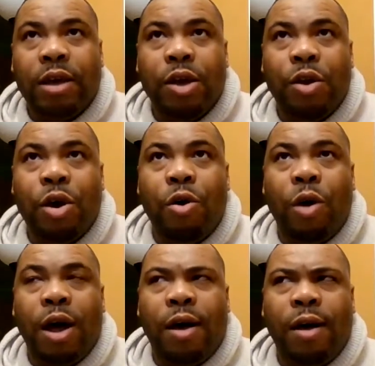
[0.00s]

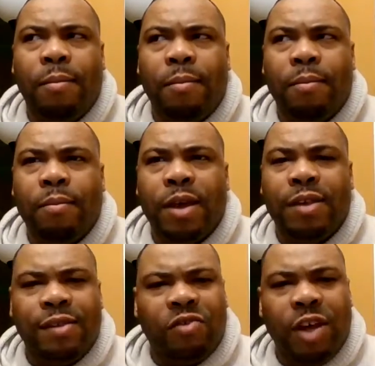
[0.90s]

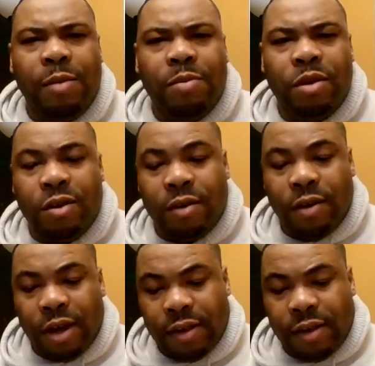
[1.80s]
it's a shame there